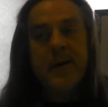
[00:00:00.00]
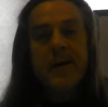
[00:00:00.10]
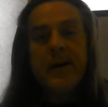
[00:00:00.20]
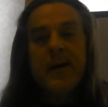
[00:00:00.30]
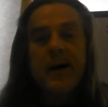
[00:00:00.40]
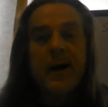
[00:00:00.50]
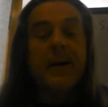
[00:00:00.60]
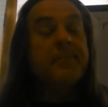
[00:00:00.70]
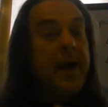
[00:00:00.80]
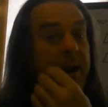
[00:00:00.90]
I'm
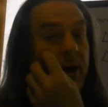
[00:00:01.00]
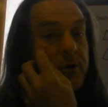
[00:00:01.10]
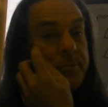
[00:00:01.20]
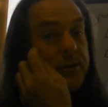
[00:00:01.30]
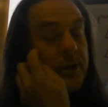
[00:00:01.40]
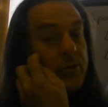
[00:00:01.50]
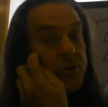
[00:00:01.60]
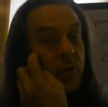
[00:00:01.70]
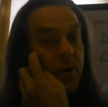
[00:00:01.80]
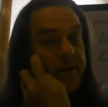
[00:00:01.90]
not 100% sure on
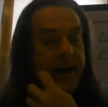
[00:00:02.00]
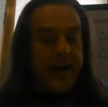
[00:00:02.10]
that.